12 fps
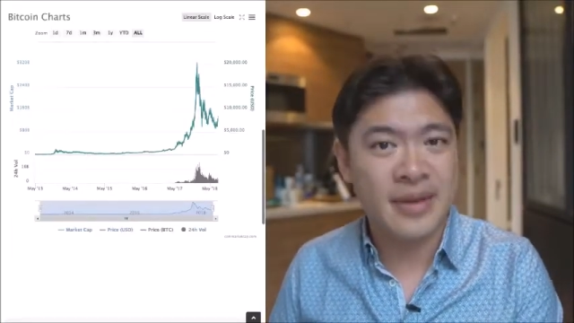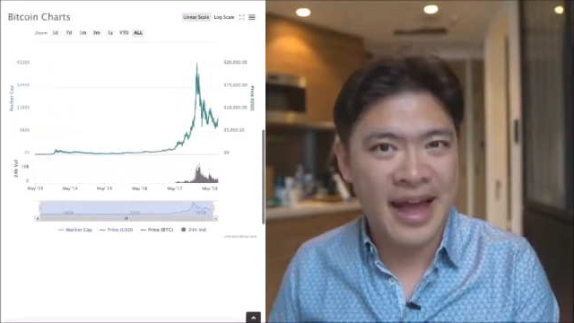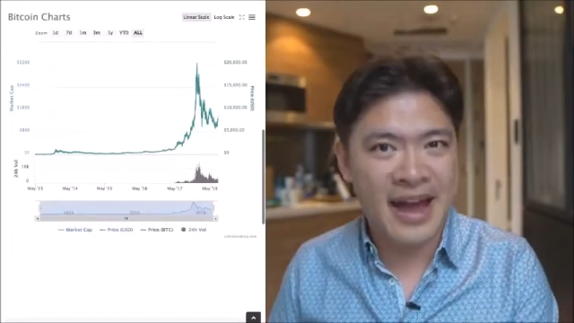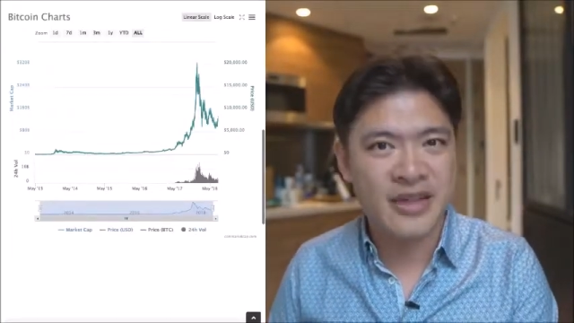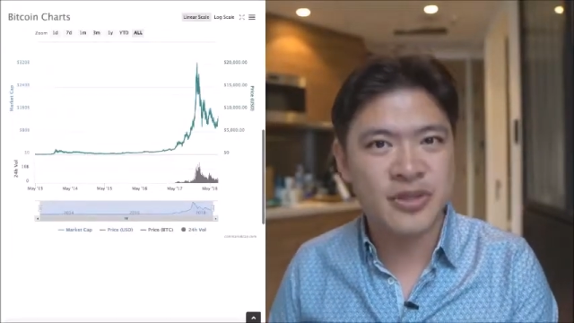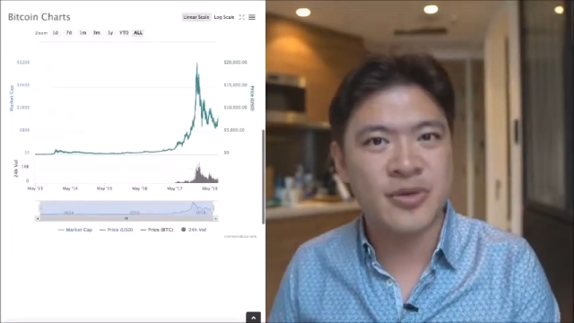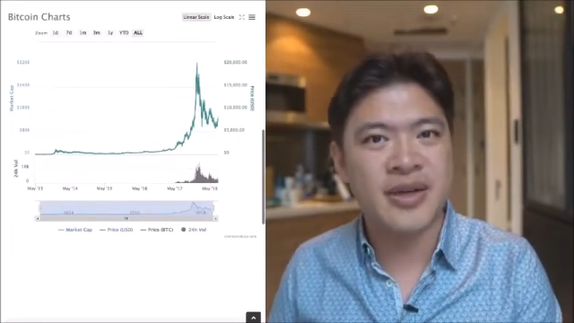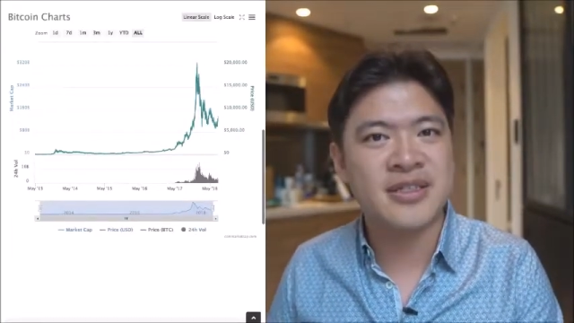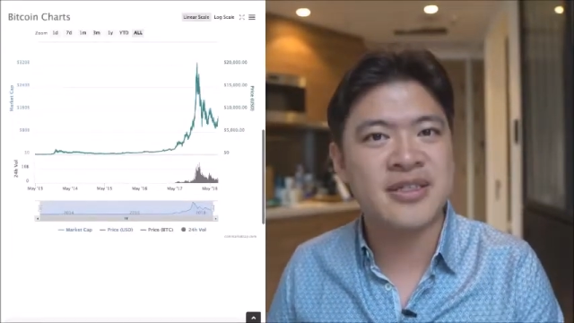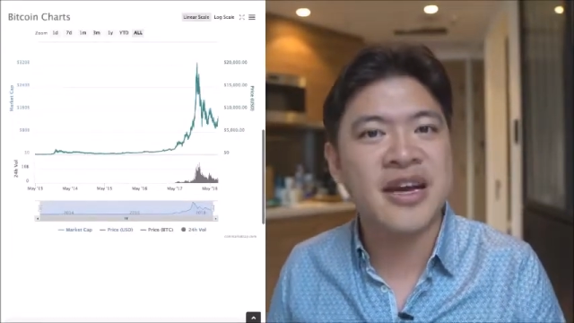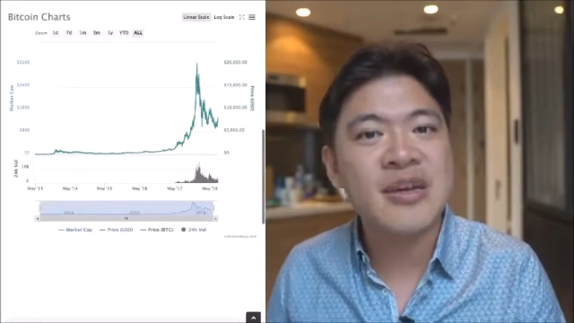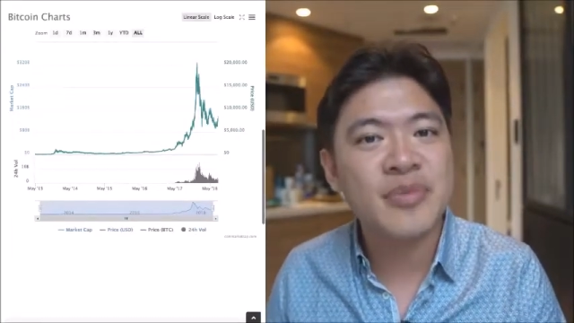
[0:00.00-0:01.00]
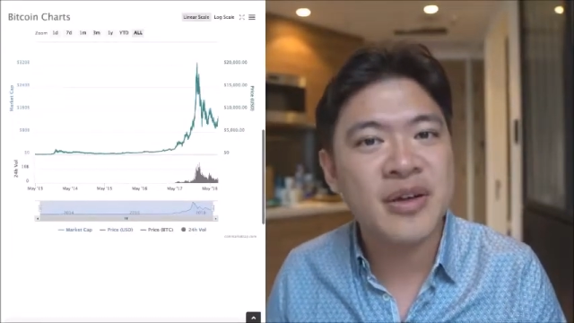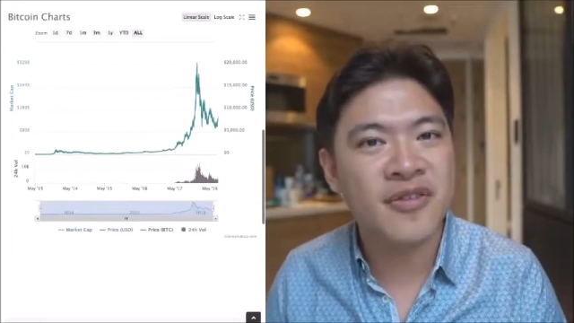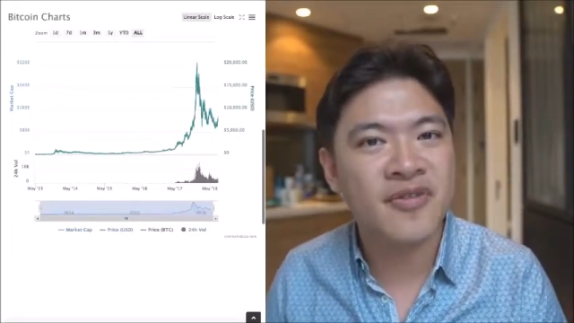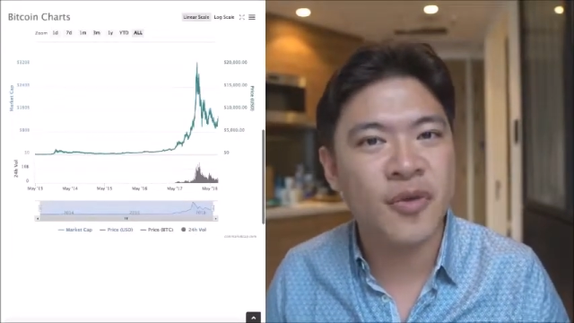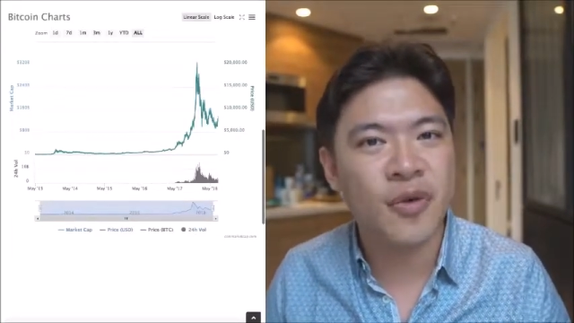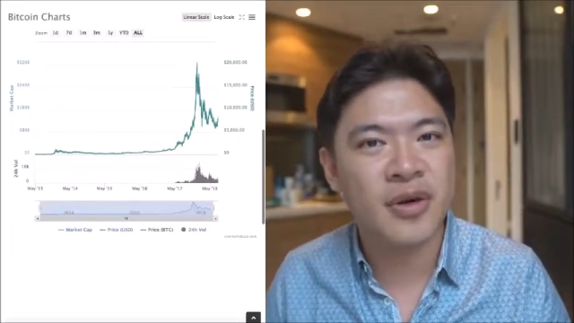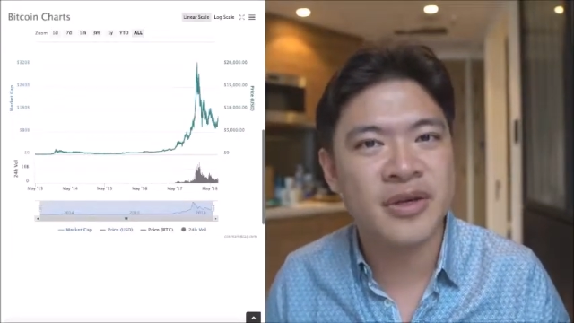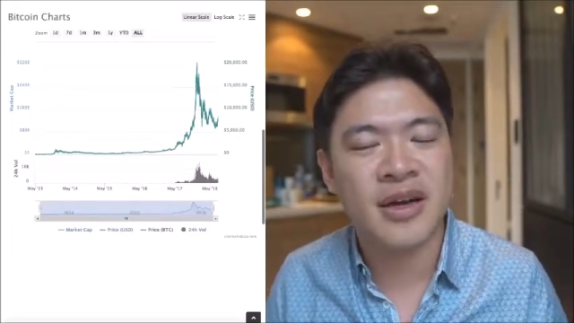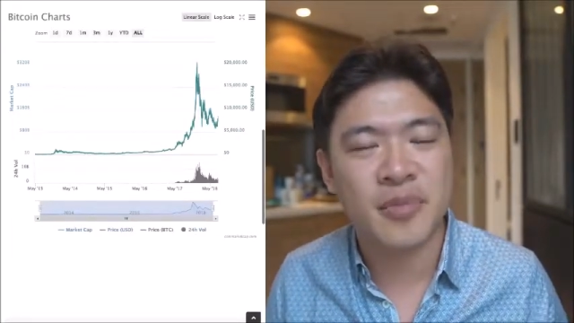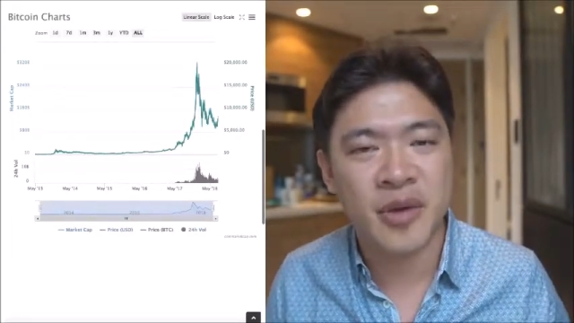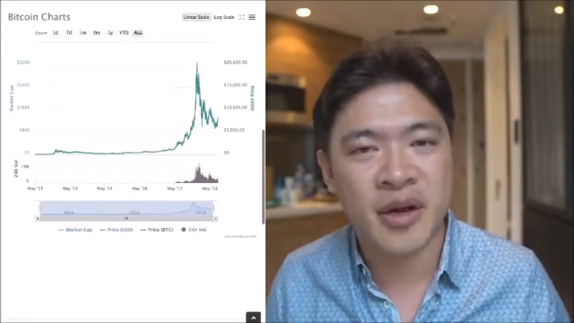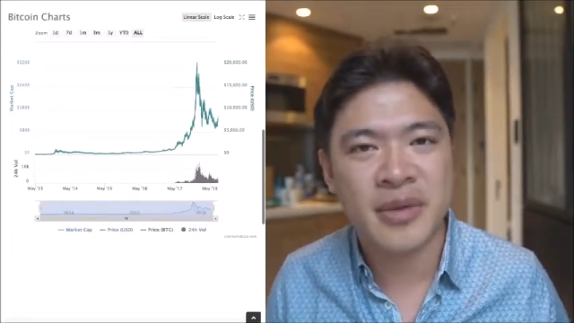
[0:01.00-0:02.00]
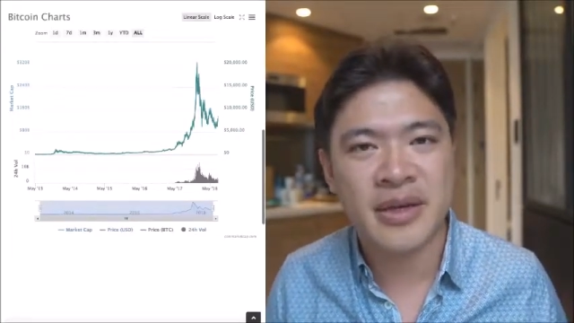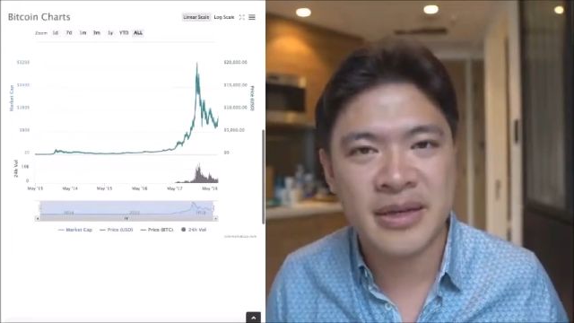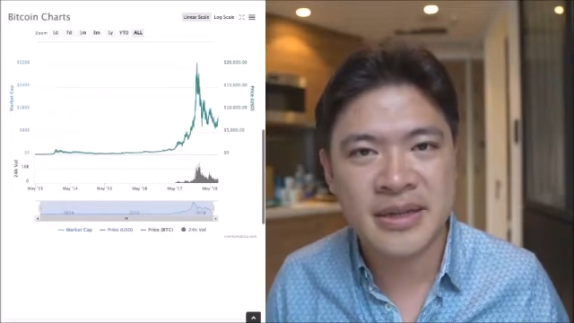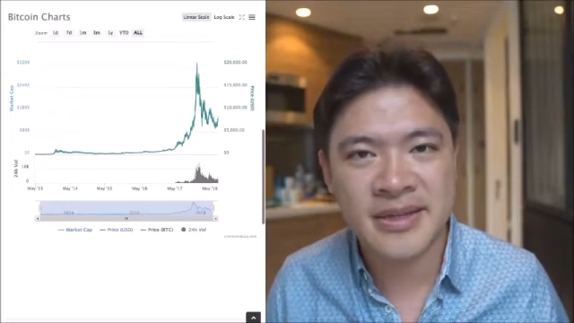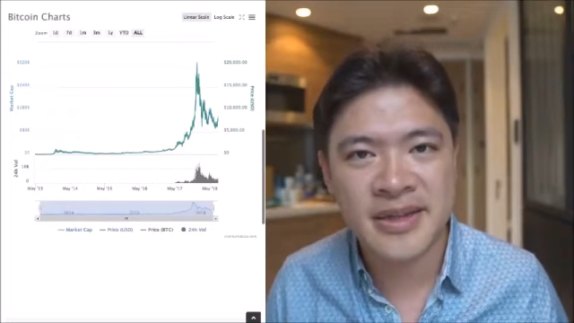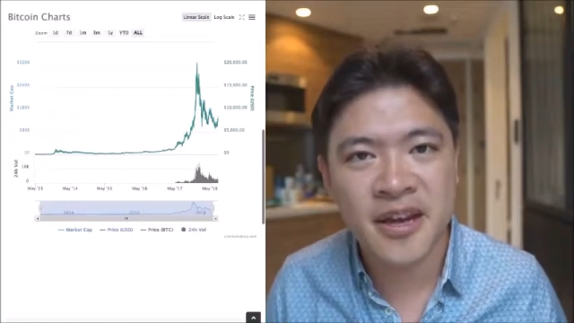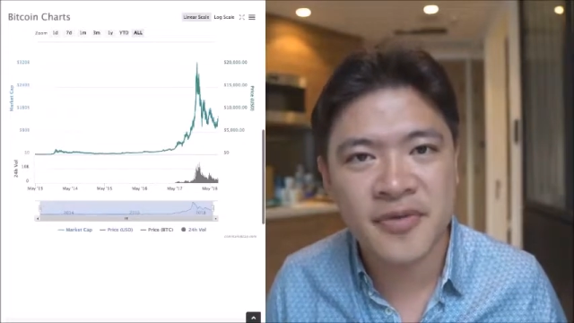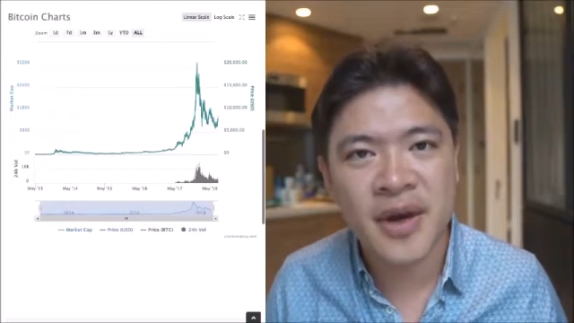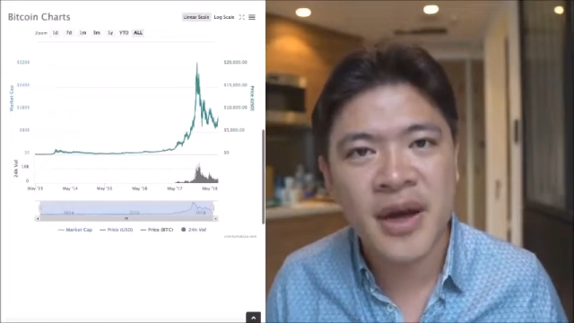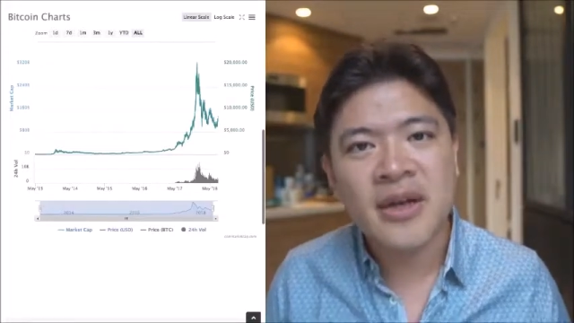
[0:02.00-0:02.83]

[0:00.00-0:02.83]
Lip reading: actual excitement for the upcoming ETF?